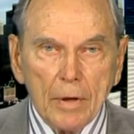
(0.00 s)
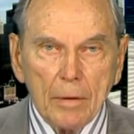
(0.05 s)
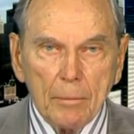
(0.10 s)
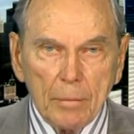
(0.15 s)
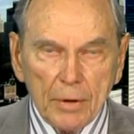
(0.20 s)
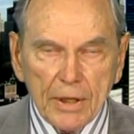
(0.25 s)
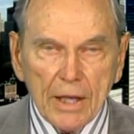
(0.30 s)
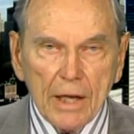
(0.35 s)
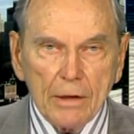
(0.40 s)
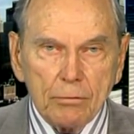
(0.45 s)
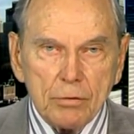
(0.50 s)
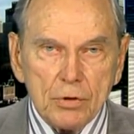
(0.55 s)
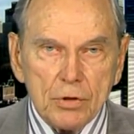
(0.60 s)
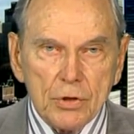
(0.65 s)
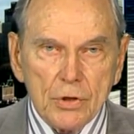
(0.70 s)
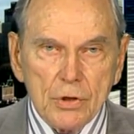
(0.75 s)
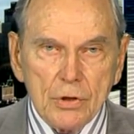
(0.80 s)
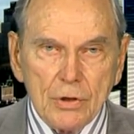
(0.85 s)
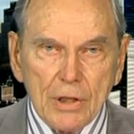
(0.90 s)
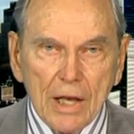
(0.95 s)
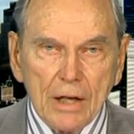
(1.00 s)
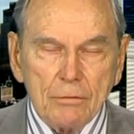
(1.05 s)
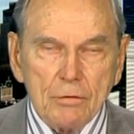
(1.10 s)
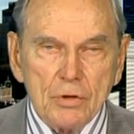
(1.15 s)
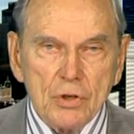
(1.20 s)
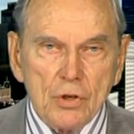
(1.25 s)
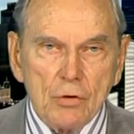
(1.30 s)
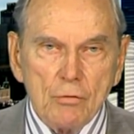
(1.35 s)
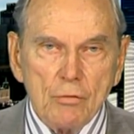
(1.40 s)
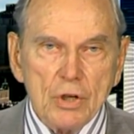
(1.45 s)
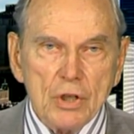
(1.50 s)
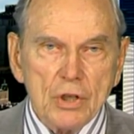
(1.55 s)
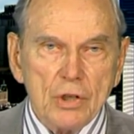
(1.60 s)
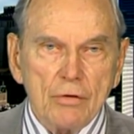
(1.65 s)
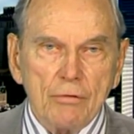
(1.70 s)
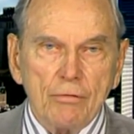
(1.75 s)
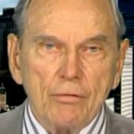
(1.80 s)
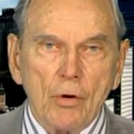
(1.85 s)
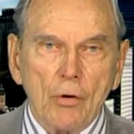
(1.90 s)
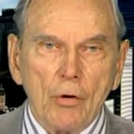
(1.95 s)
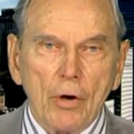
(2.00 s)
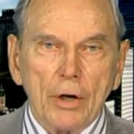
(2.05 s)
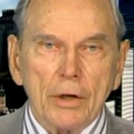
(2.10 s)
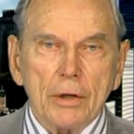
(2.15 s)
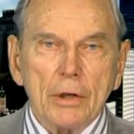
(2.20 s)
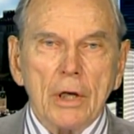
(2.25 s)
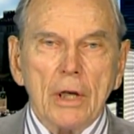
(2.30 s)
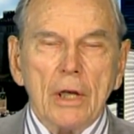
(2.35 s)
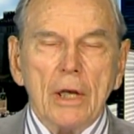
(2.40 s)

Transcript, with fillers: But that was, that was the reason for it.